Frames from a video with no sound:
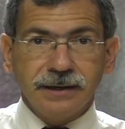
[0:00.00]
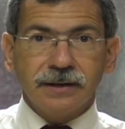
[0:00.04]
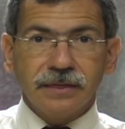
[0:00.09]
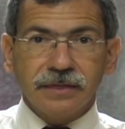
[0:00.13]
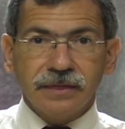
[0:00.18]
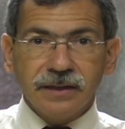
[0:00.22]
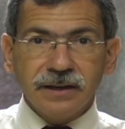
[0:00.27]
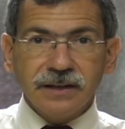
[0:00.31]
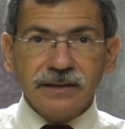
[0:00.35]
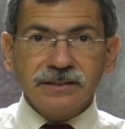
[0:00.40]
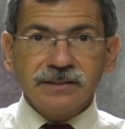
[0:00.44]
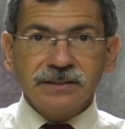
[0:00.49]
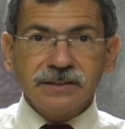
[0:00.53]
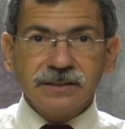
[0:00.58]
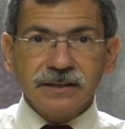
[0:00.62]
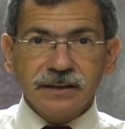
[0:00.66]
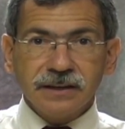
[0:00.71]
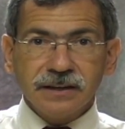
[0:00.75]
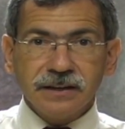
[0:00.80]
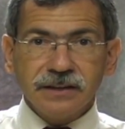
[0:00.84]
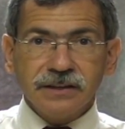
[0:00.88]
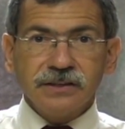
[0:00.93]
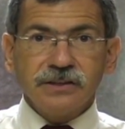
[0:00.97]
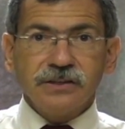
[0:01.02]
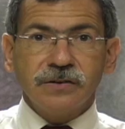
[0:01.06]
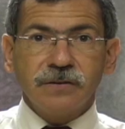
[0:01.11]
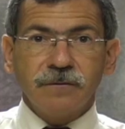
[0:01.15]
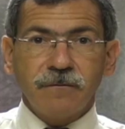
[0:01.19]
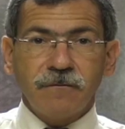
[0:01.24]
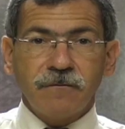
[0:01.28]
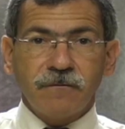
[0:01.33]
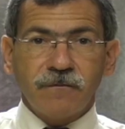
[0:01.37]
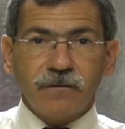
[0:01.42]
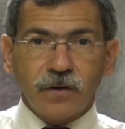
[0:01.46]
This is
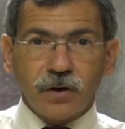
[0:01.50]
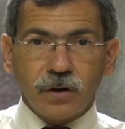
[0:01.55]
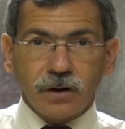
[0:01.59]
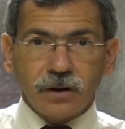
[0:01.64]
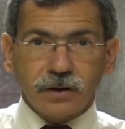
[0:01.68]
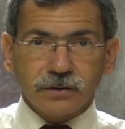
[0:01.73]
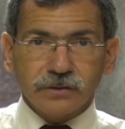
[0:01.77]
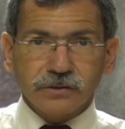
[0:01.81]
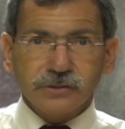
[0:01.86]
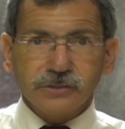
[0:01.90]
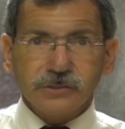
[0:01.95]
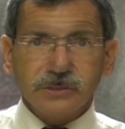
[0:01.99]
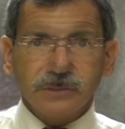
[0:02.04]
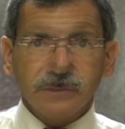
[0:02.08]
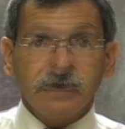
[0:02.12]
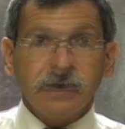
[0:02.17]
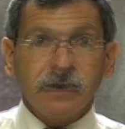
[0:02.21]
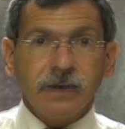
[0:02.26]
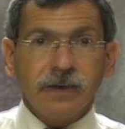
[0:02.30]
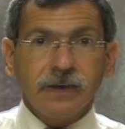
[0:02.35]
false.